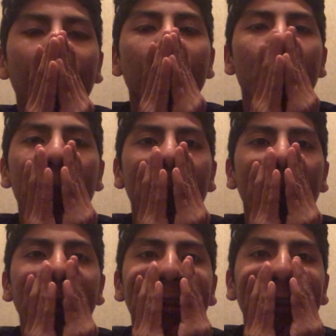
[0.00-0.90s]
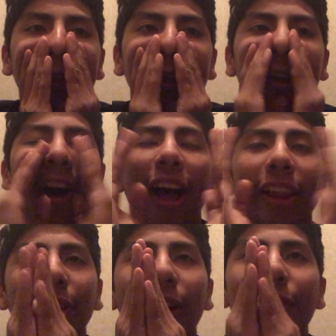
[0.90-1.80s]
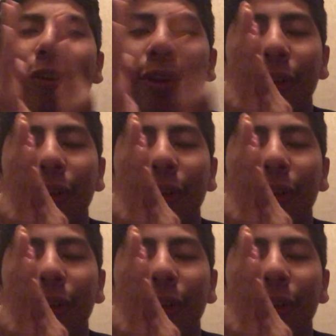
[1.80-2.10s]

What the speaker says: her so much. I love